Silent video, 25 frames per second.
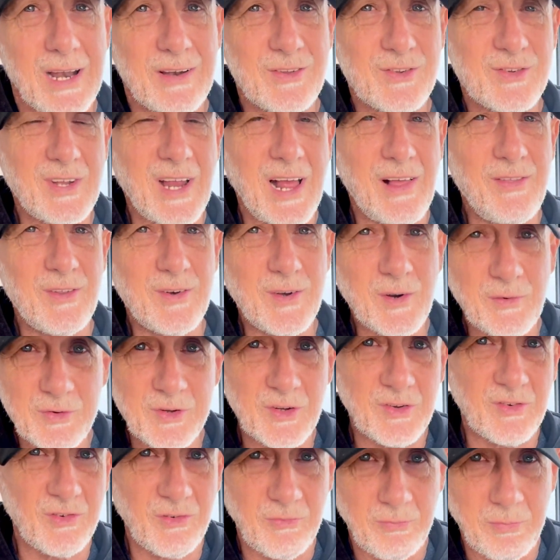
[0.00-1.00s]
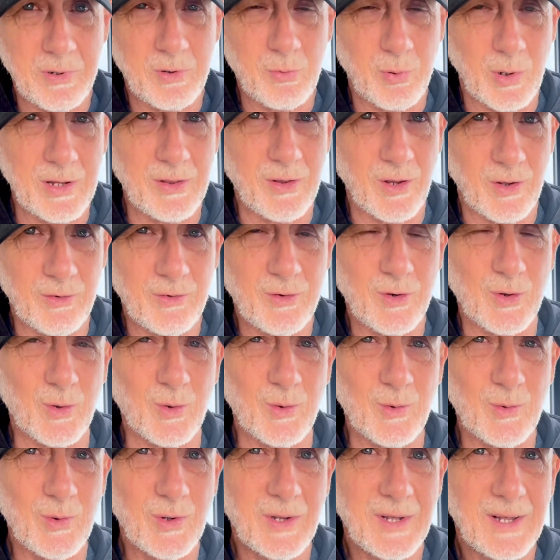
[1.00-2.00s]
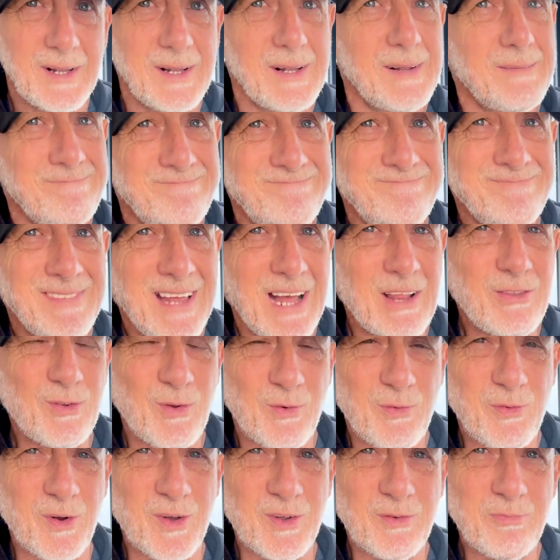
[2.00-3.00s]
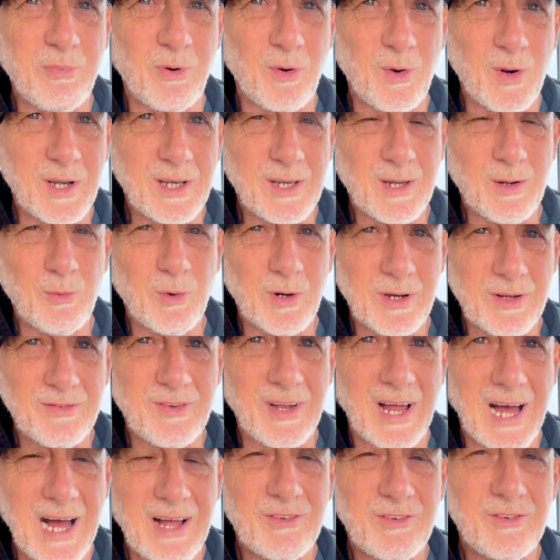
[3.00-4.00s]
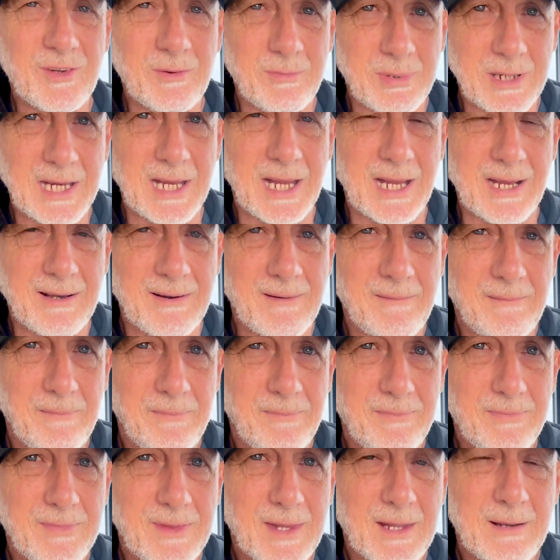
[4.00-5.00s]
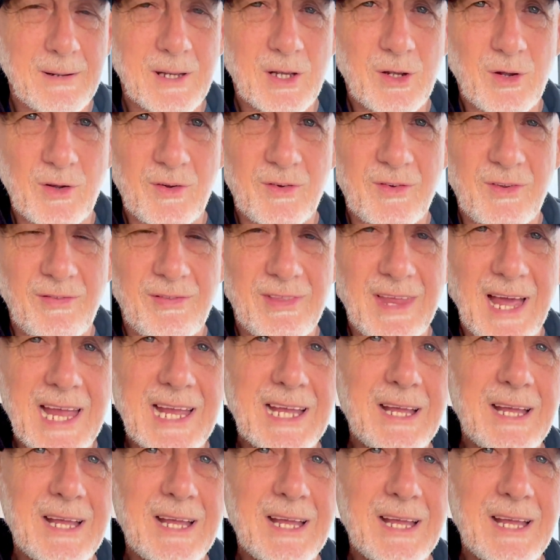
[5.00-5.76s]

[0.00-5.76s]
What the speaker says: understand the differences between those two, that's the first point you want to start to begin, because they